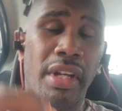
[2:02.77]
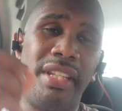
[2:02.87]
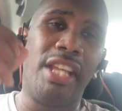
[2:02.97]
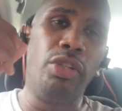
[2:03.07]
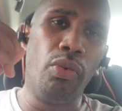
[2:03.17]

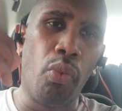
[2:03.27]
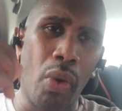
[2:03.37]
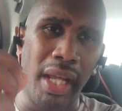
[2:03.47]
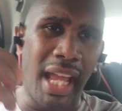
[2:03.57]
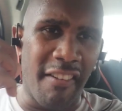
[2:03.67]
that
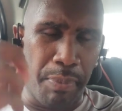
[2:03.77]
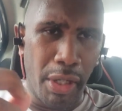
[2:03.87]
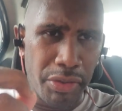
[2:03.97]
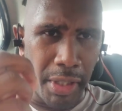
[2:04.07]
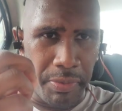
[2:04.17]
we have
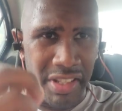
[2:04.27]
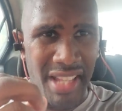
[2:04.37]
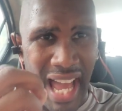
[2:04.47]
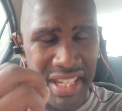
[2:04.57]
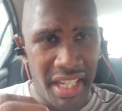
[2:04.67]
built up this
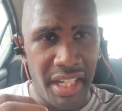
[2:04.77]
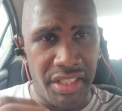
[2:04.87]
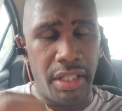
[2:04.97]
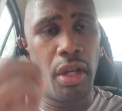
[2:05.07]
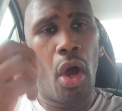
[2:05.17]

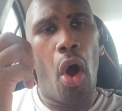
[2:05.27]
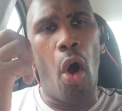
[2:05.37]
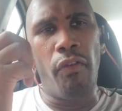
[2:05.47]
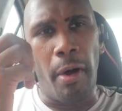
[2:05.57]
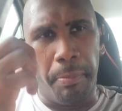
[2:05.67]
identity
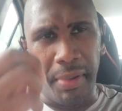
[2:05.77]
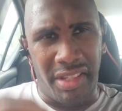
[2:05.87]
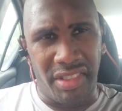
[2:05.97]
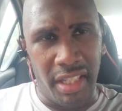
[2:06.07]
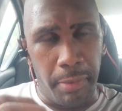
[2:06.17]
over an
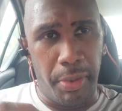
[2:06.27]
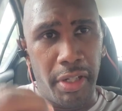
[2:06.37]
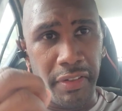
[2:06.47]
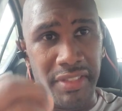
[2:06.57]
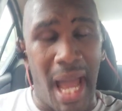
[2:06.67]
extended
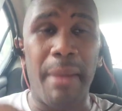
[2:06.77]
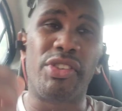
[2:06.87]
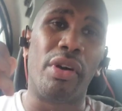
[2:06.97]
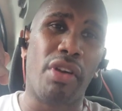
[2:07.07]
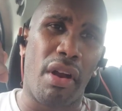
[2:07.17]
period of time.
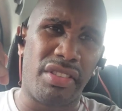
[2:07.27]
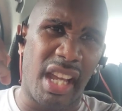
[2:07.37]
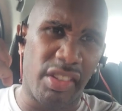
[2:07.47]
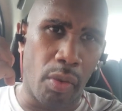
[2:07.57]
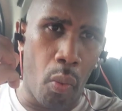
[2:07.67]
So it's going to
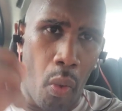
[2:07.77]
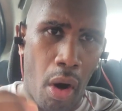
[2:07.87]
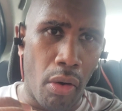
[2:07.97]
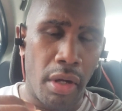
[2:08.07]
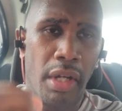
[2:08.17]
take some
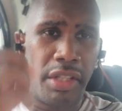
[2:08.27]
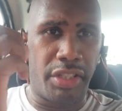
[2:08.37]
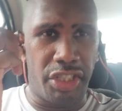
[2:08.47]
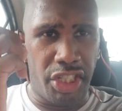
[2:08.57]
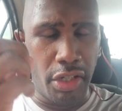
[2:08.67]
work
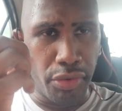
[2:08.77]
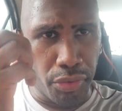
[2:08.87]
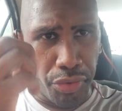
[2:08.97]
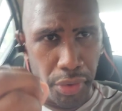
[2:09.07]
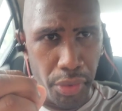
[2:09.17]
to chisel
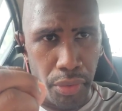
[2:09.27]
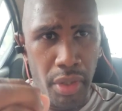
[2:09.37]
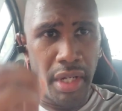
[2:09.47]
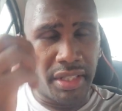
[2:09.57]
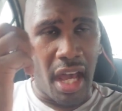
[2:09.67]
through
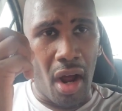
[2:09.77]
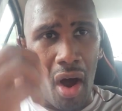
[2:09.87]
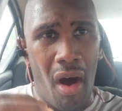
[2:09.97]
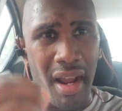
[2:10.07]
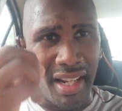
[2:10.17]
that
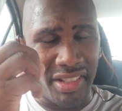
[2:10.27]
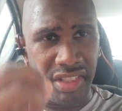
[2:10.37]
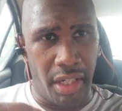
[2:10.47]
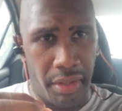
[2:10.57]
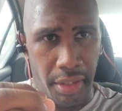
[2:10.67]
hard
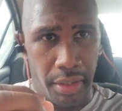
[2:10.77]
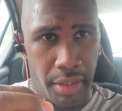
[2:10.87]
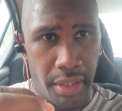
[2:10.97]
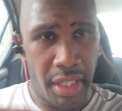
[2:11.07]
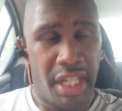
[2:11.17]
exterior.
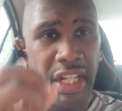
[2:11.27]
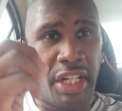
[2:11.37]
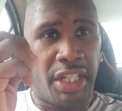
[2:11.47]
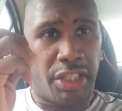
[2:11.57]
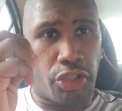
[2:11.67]

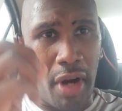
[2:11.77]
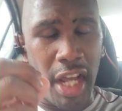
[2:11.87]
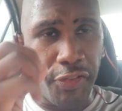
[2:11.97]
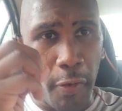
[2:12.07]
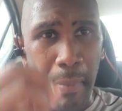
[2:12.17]

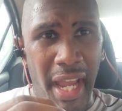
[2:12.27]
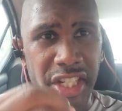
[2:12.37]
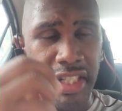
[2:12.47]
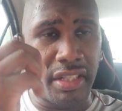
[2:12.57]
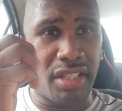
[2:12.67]

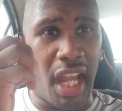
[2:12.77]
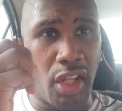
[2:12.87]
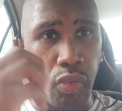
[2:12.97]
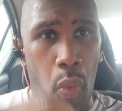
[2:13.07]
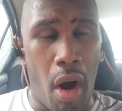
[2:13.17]
Transformation
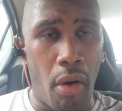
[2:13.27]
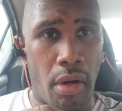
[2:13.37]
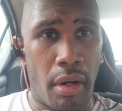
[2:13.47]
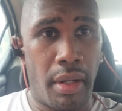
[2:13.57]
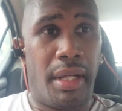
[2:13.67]
takes
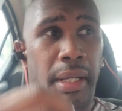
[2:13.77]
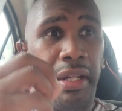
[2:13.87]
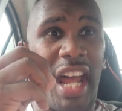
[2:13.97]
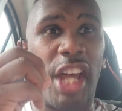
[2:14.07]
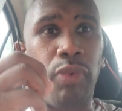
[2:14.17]
work.
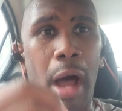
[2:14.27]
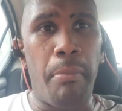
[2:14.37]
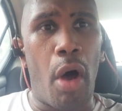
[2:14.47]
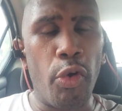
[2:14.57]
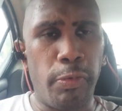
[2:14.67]
That's why
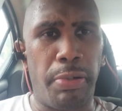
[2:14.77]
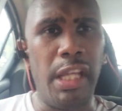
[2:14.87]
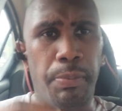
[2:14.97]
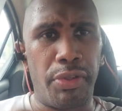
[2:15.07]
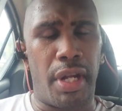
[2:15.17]
most
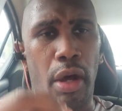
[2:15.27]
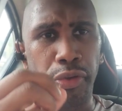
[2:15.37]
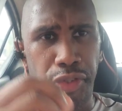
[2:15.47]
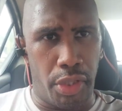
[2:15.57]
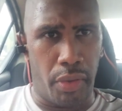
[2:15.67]
people
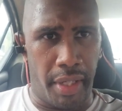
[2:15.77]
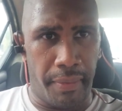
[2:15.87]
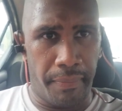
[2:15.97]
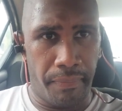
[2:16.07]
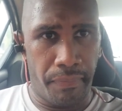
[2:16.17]
don't do it.
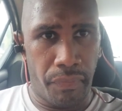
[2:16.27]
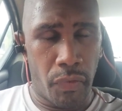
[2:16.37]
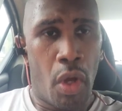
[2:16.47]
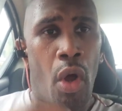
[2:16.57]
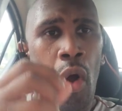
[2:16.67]

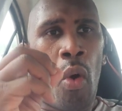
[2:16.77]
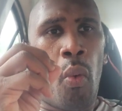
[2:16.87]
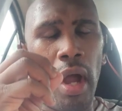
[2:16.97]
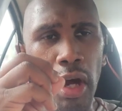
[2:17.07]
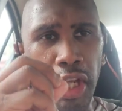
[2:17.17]

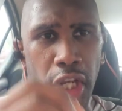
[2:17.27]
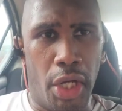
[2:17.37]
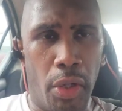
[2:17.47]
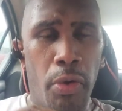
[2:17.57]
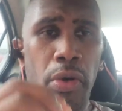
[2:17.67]

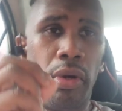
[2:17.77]
Will